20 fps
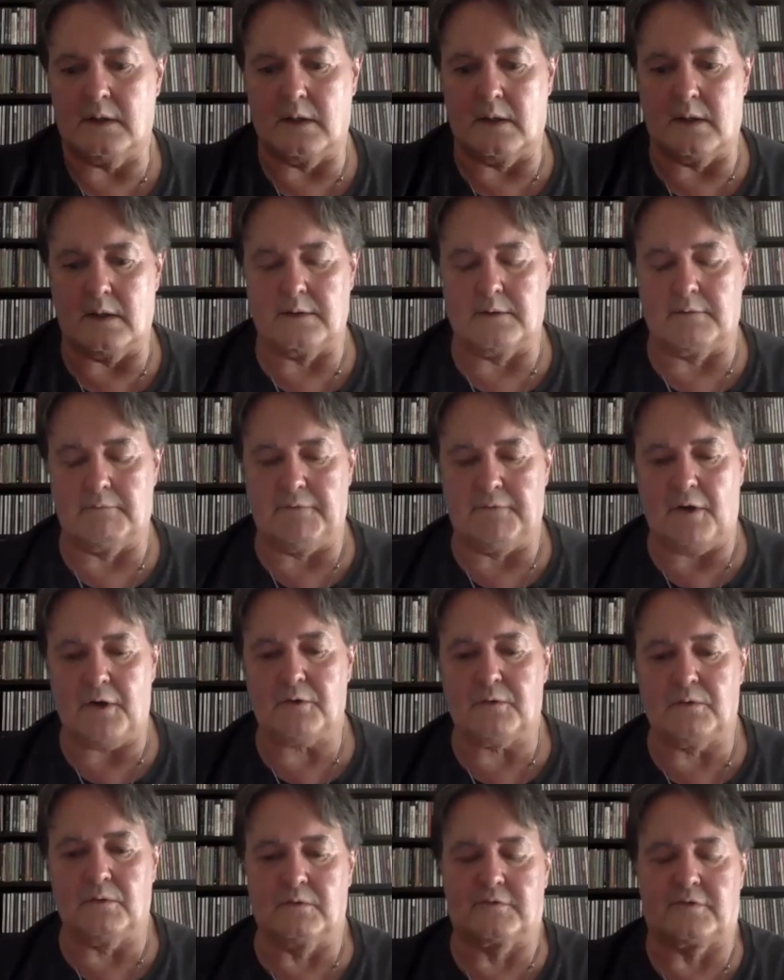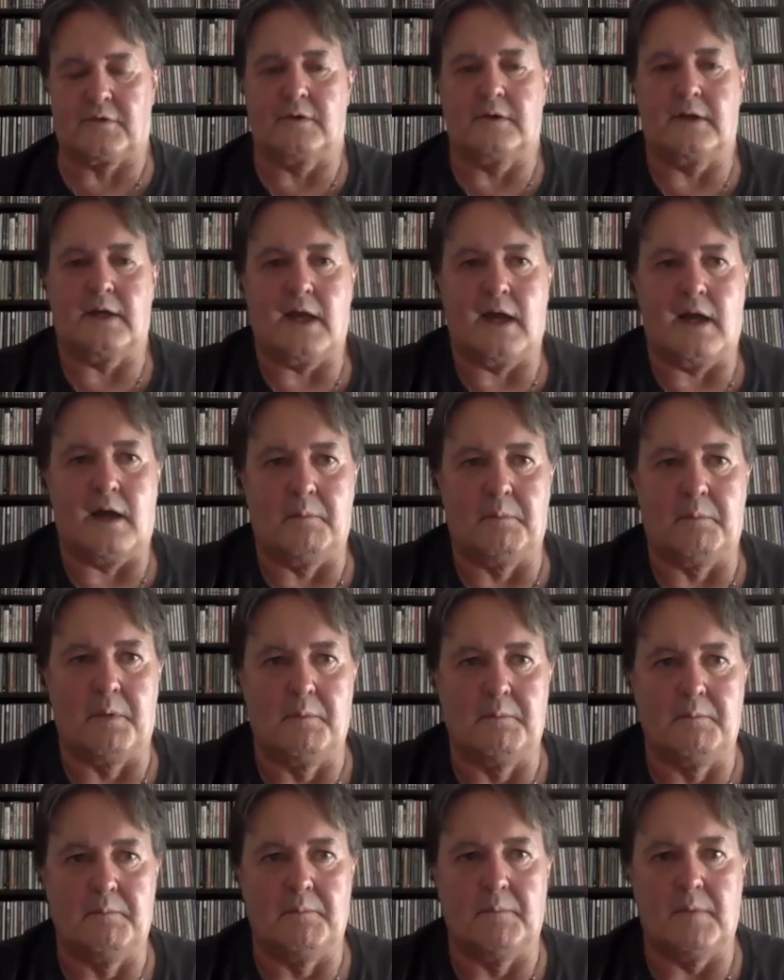The vocals on the
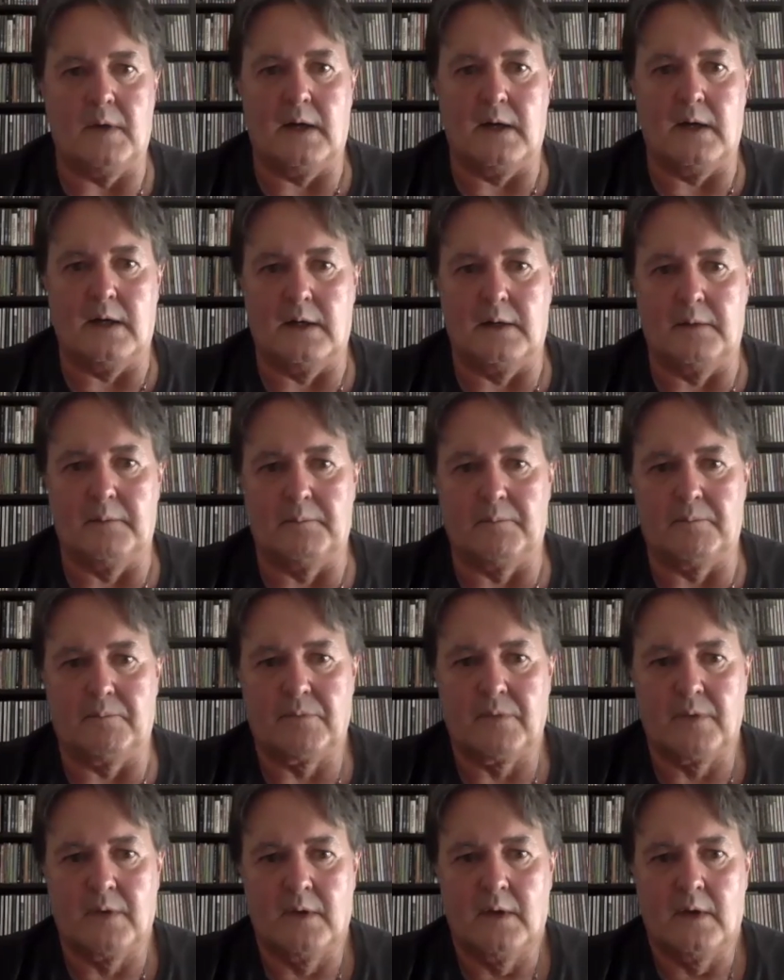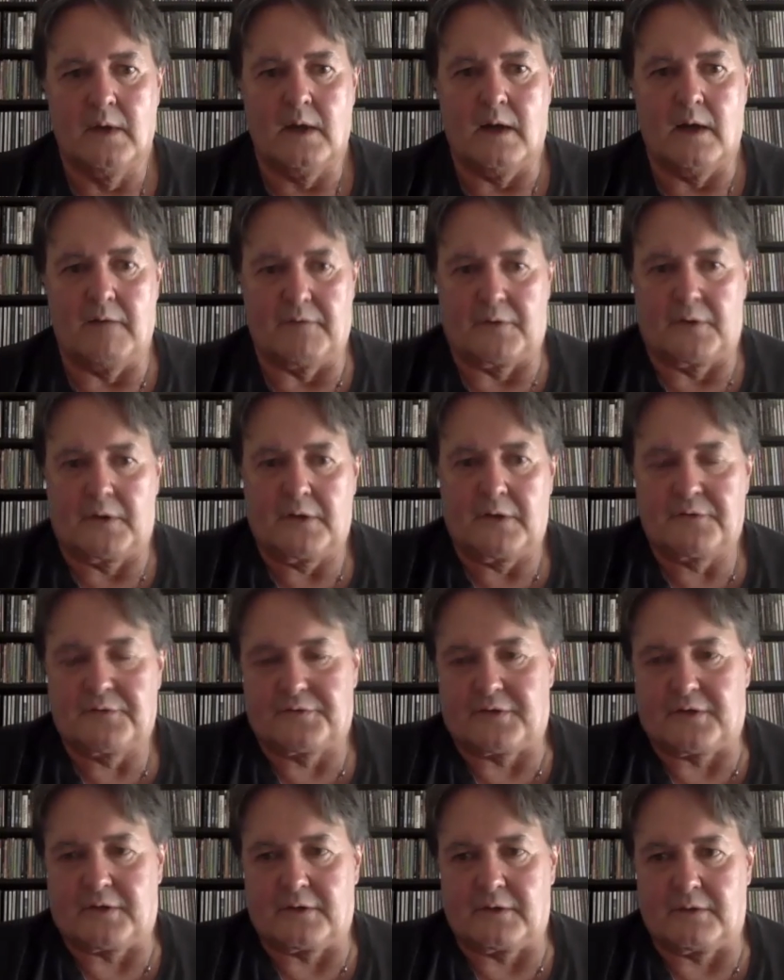album are
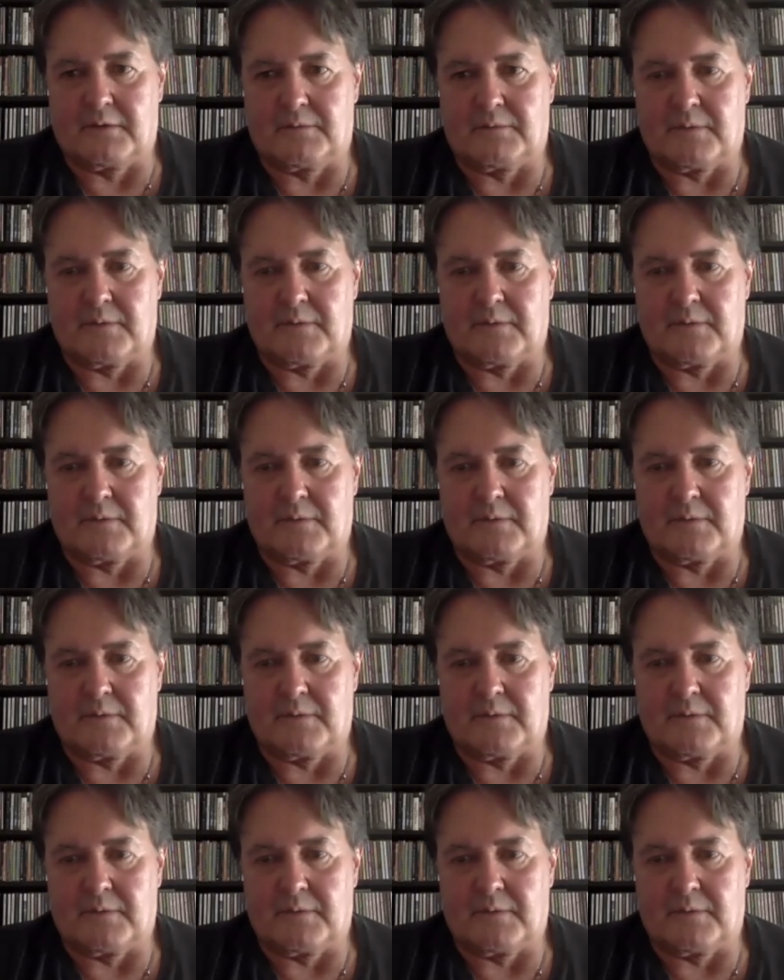very interesting.